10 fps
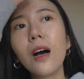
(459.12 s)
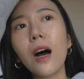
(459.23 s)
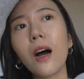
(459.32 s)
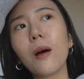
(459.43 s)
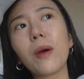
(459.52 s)

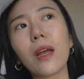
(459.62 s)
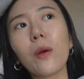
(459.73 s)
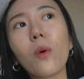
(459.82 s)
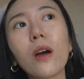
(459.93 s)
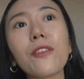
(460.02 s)
Um, and
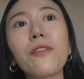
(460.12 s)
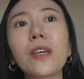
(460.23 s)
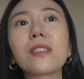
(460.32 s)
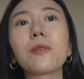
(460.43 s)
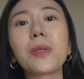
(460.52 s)
I want to
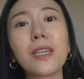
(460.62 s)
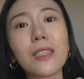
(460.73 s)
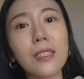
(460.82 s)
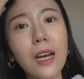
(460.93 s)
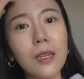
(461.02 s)
fix it,
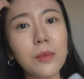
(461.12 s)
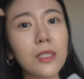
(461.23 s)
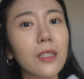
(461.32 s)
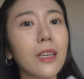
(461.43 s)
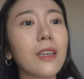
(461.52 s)
because I
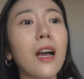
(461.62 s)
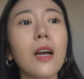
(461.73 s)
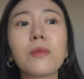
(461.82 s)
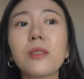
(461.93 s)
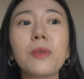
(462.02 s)
mean, like
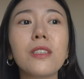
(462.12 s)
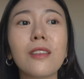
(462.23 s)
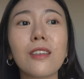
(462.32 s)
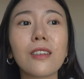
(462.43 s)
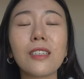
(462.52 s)
I'm gonna be
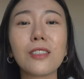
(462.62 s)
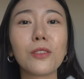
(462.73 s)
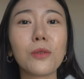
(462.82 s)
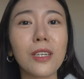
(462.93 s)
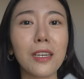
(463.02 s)
thirty
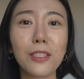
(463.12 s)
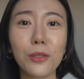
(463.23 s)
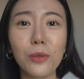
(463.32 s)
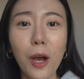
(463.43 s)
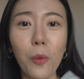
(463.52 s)
soon, and I
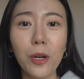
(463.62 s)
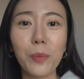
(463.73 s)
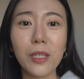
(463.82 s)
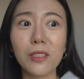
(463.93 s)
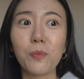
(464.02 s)
do not want to
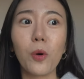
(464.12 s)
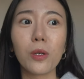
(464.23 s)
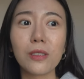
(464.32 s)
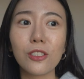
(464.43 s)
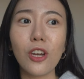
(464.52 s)
be a
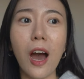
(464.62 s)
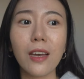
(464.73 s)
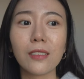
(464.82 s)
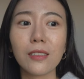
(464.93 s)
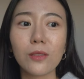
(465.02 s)
spoiled
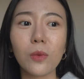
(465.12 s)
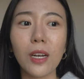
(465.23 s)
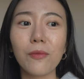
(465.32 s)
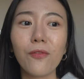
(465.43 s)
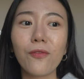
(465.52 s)
child
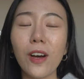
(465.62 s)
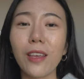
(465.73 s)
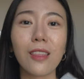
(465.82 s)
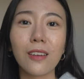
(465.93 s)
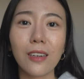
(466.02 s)
when I'm
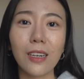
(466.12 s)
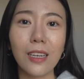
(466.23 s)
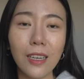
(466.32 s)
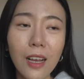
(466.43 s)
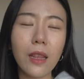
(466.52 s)
fucking
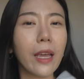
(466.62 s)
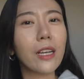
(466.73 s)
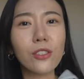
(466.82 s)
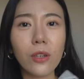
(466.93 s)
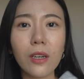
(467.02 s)
thirty. Like
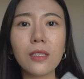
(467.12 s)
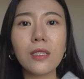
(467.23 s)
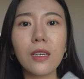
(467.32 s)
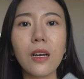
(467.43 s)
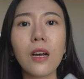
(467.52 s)
I started
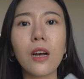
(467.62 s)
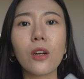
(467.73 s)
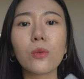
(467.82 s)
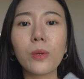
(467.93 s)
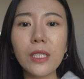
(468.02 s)

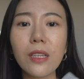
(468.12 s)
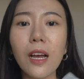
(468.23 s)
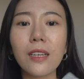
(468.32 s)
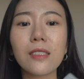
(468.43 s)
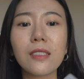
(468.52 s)
to
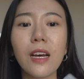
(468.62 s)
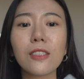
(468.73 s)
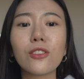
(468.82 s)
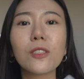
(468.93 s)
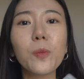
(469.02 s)
realize
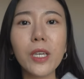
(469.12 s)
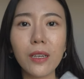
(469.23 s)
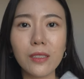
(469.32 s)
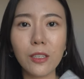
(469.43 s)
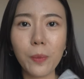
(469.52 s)
that just
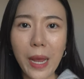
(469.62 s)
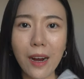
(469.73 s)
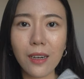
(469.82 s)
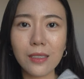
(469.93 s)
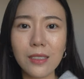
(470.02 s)
because they're
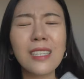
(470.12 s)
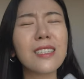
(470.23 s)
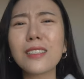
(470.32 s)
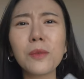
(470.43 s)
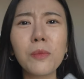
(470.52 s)
parents, it
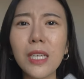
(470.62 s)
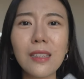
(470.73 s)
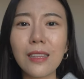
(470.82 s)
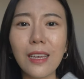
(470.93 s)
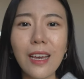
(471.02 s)
doesn't
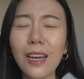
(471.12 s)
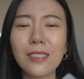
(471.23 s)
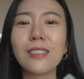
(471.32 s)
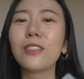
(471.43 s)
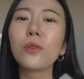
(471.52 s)
mean that they
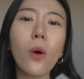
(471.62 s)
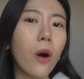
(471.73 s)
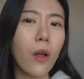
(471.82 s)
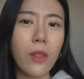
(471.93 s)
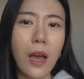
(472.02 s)
had to do
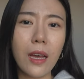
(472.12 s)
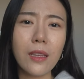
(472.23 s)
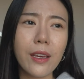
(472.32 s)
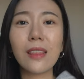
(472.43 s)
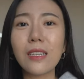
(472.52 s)
all
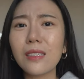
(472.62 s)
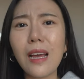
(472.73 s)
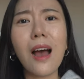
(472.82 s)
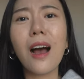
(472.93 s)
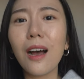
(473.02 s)
that. Like they
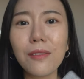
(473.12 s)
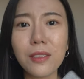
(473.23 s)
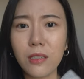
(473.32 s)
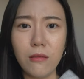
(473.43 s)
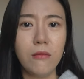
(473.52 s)
didn't
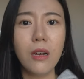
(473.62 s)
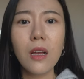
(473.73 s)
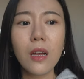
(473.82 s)
have to